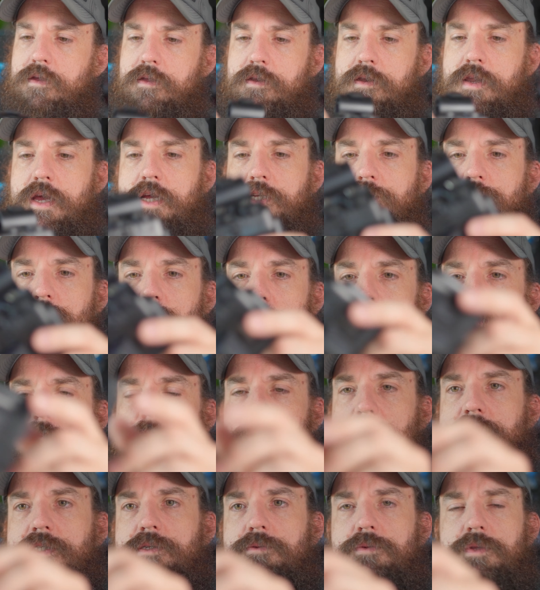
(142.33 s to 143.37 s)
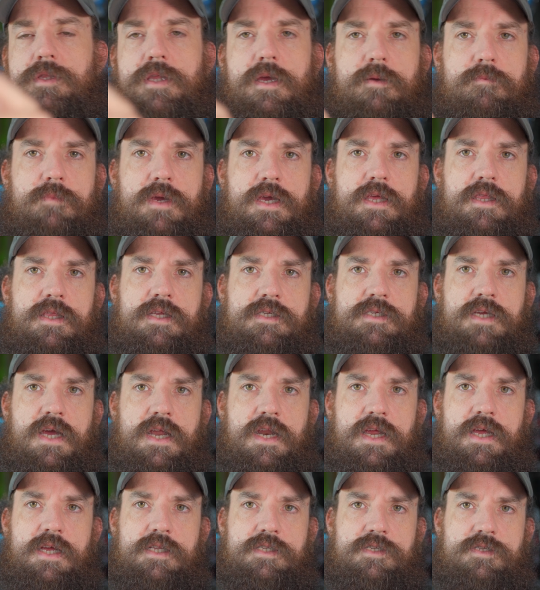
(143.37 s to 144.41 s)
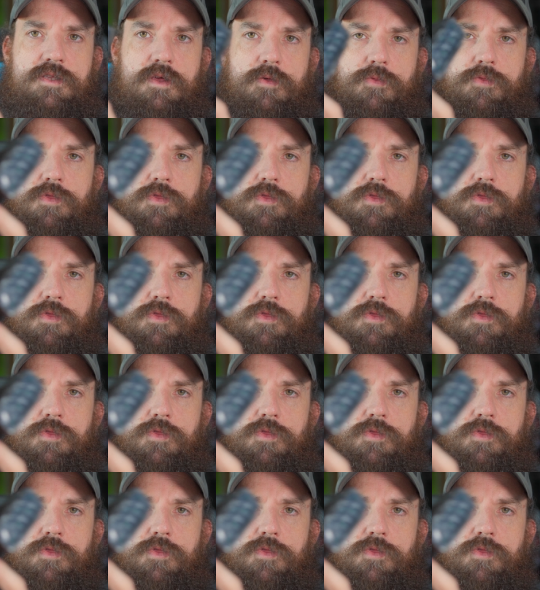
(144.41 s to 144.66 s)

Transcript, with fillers: nice grip. I see what they mean. This kind of hits the